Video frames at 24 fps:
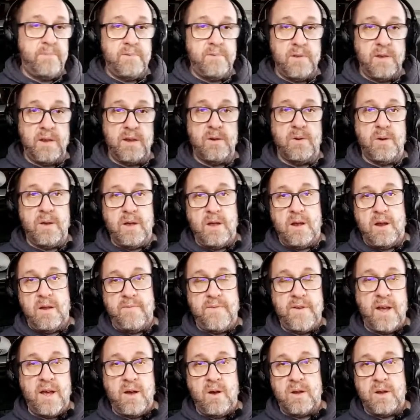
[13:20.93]
If
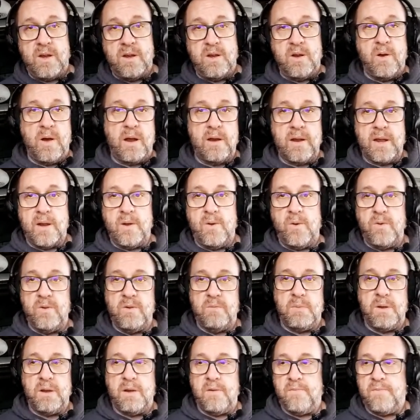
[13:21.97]
not, you know how to get a hold of
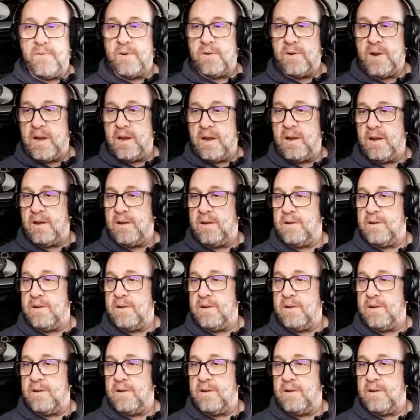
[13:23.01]
me for any